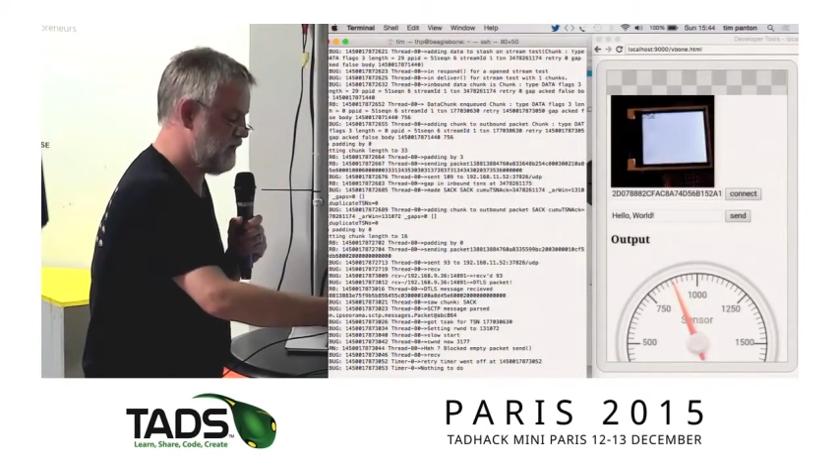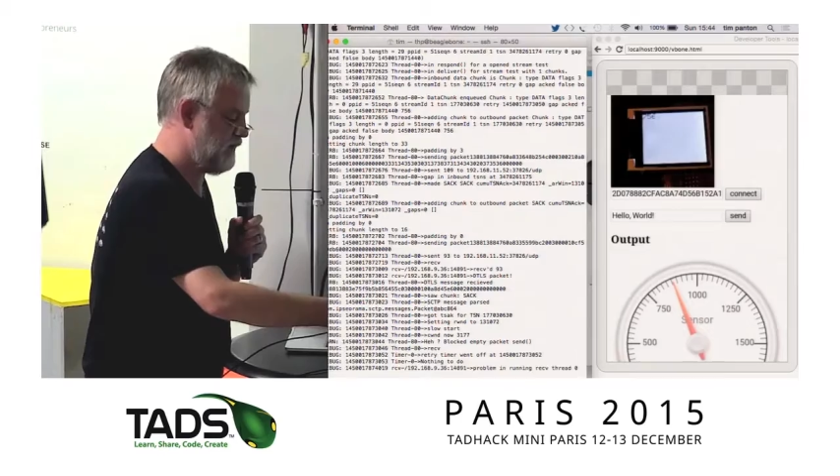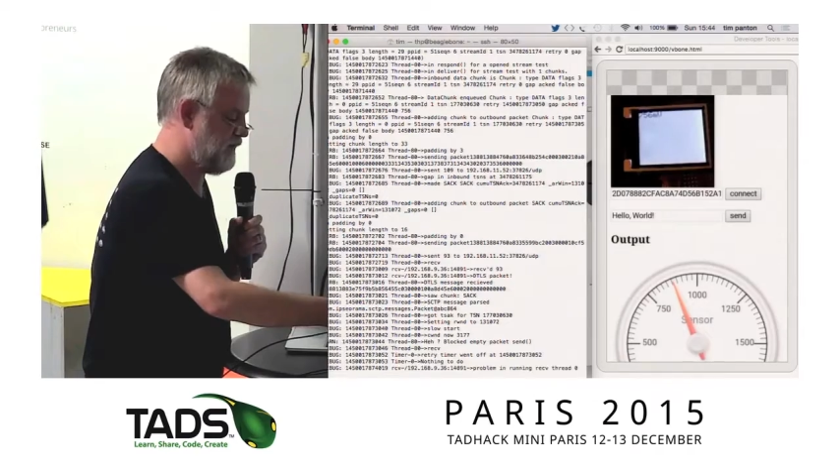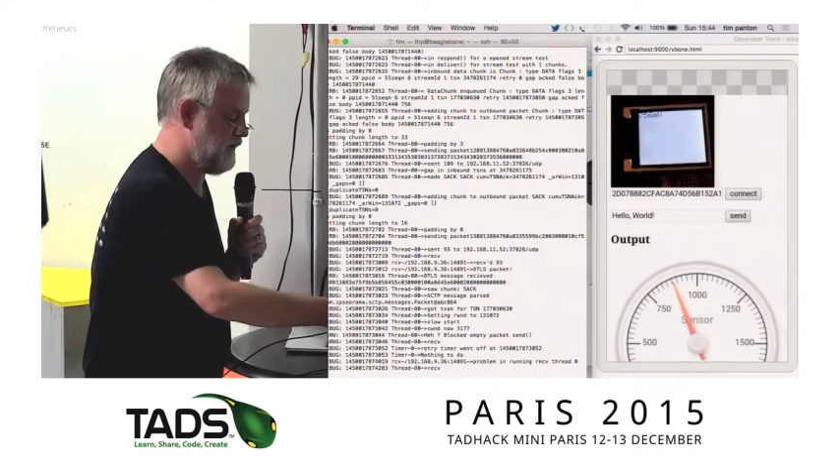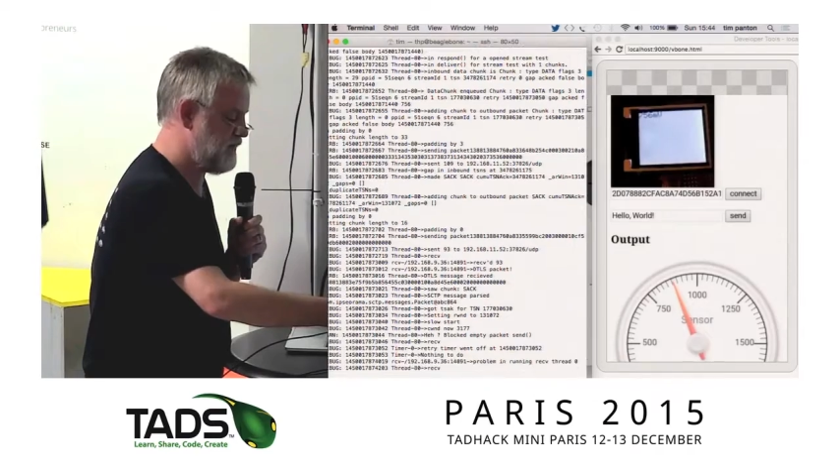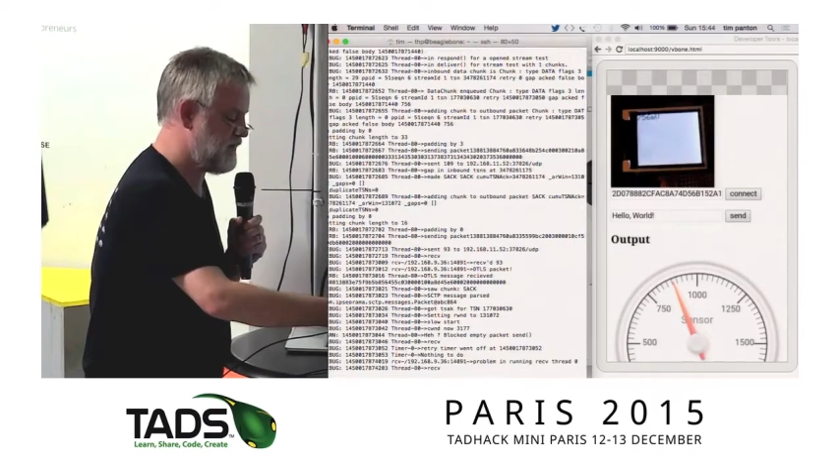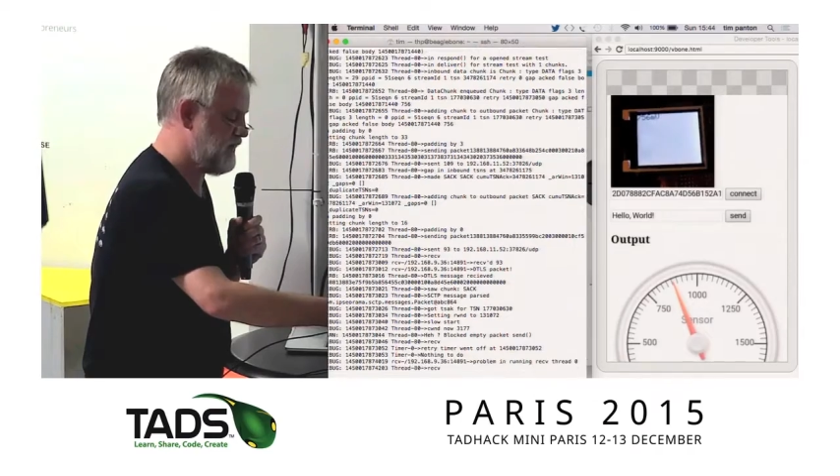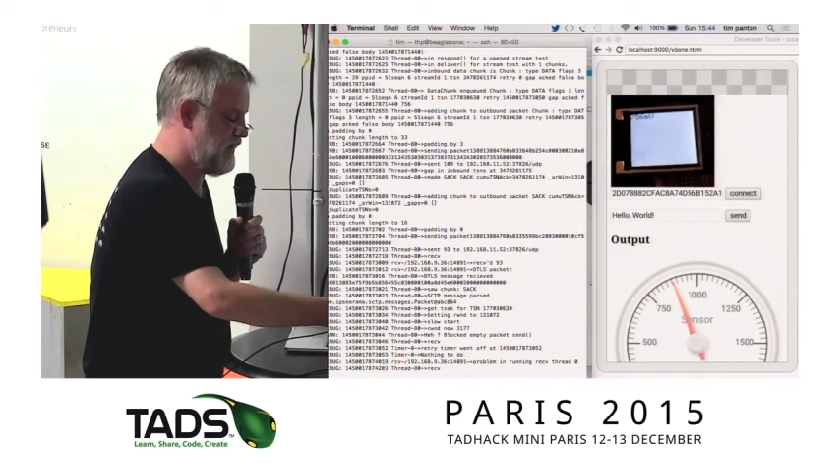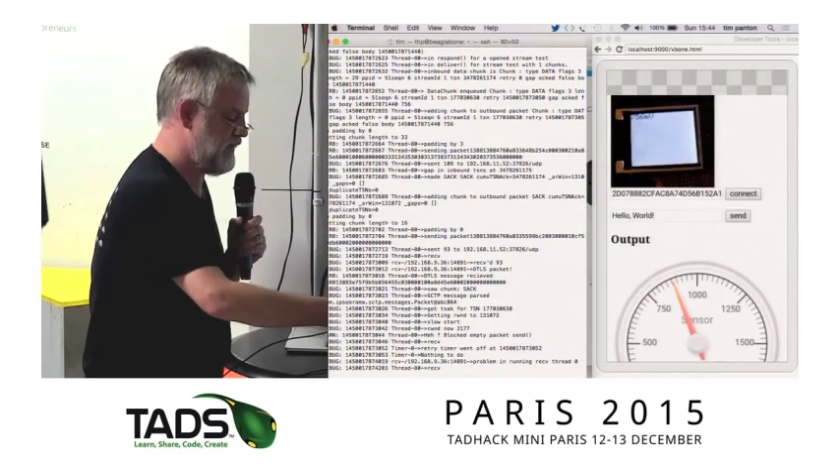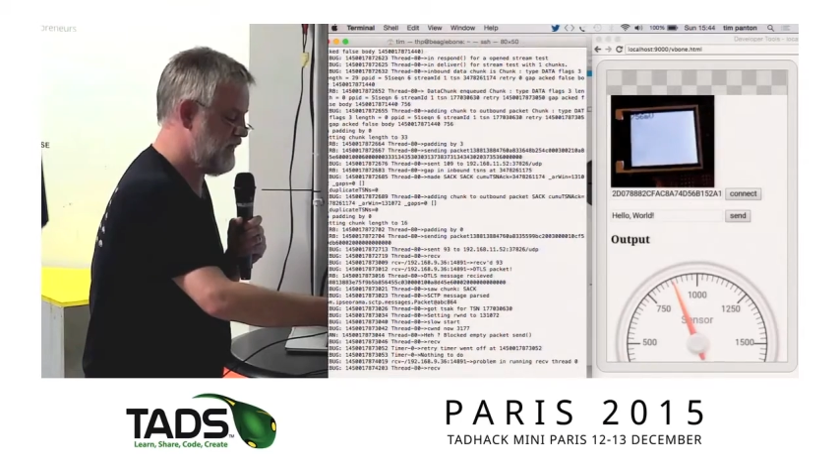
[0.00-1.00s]
If you can
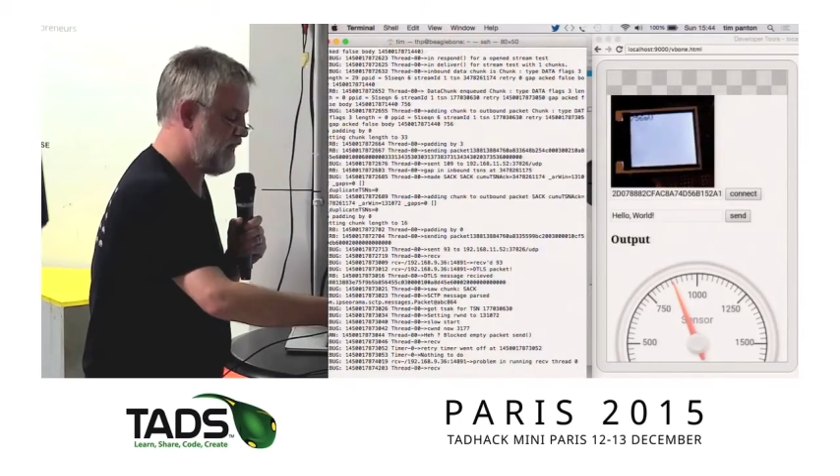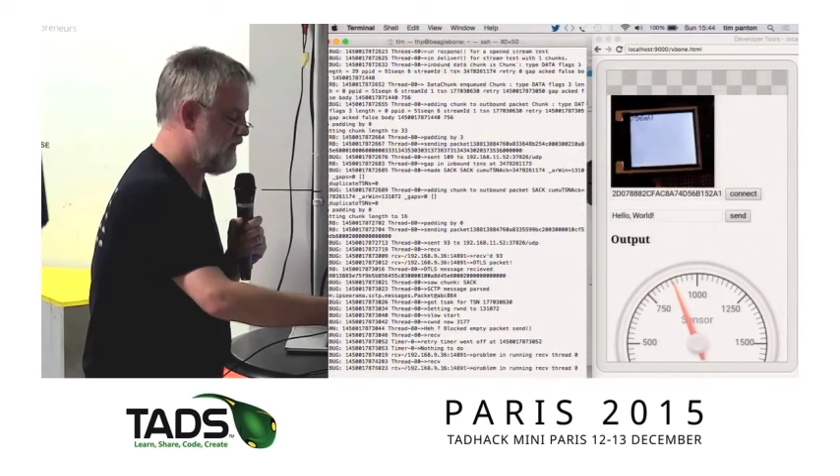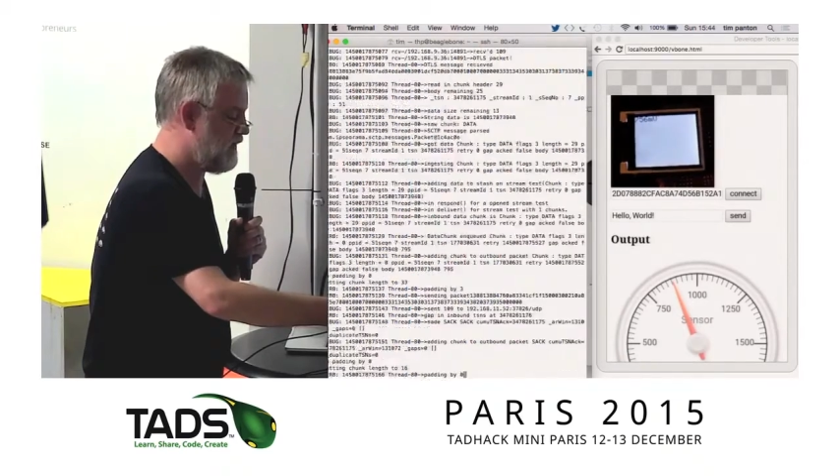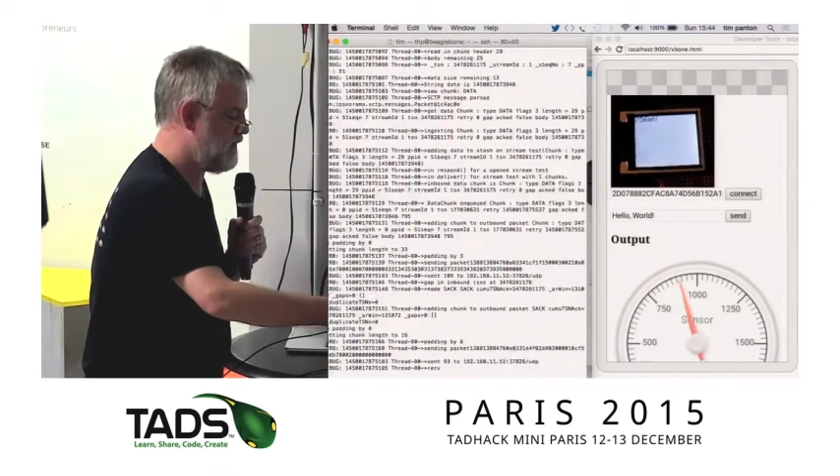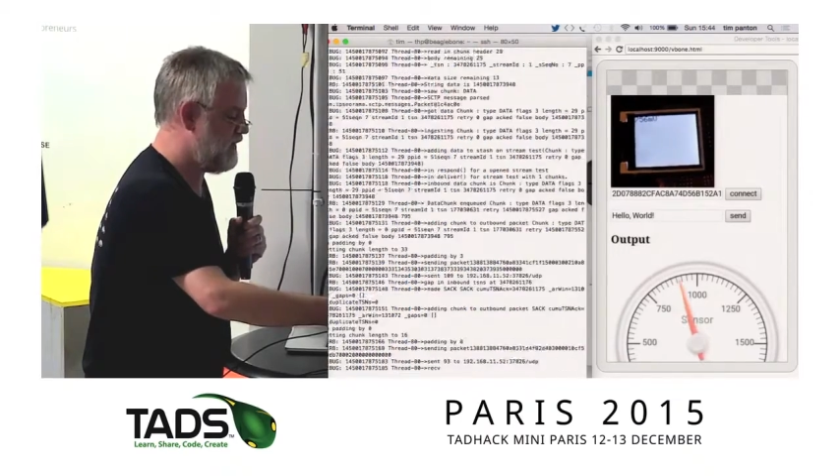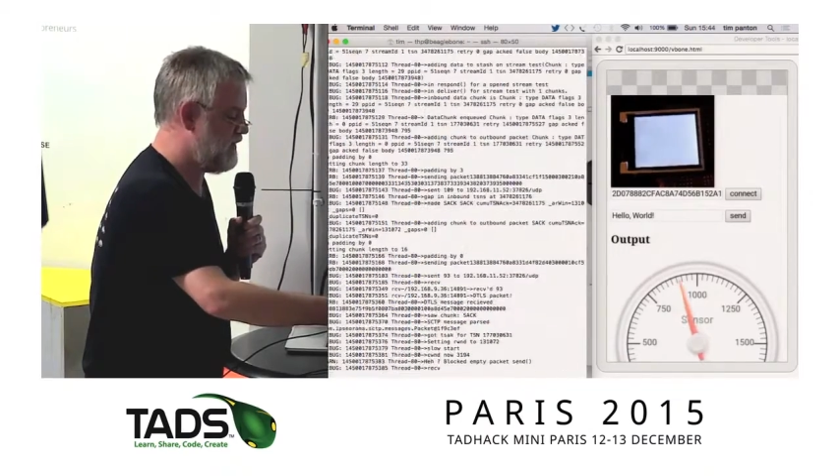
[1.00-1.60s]
see it, there you go.